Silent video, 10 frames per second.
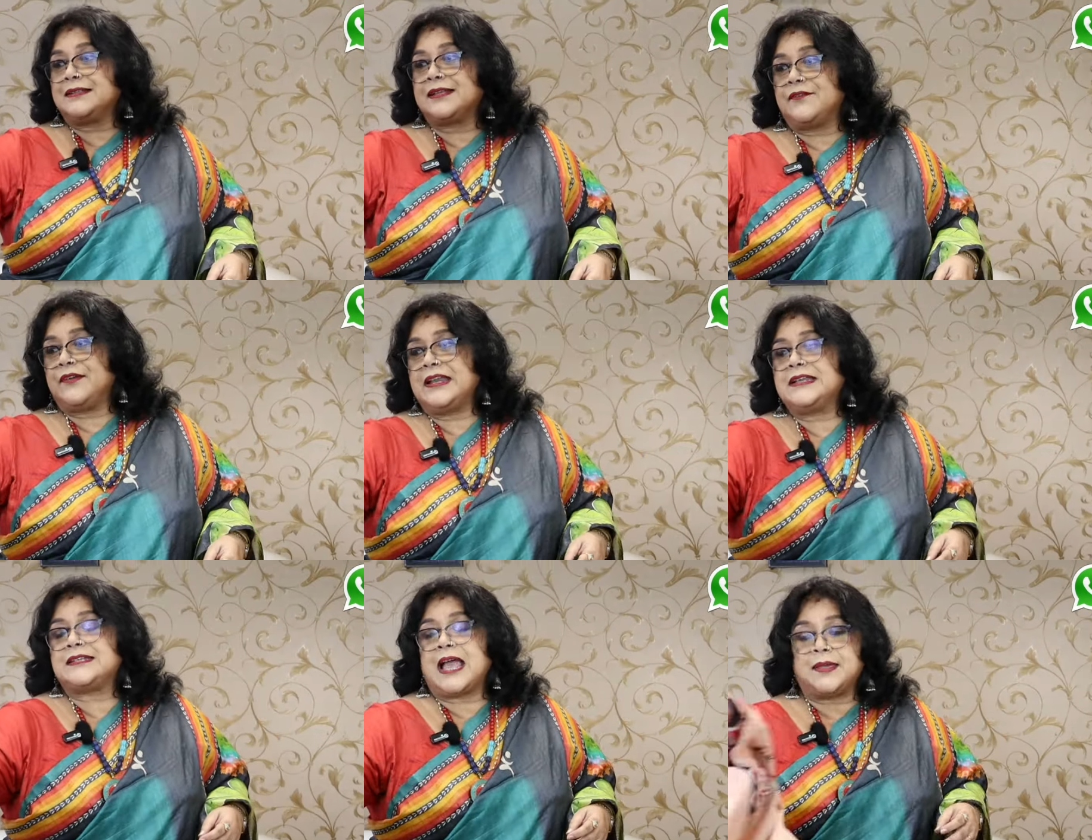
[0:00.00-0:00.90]
these are
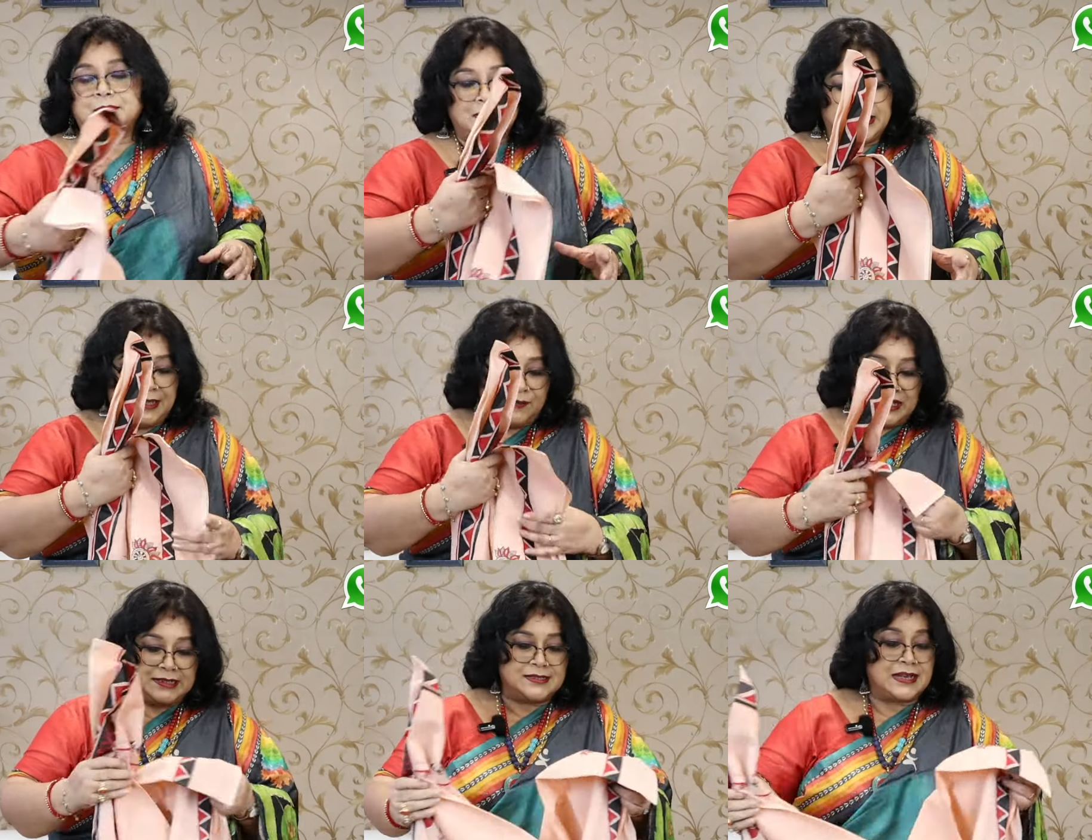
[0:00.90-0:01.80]
very time taking
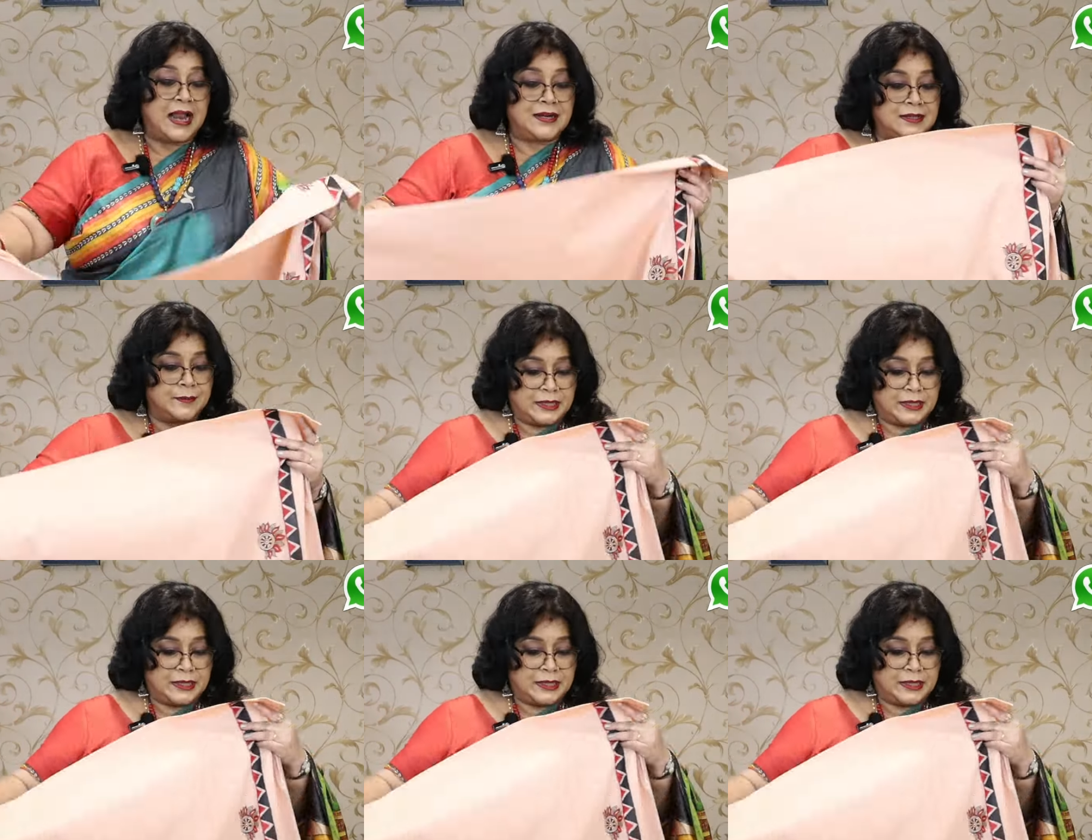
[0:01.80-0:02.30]
ones. Another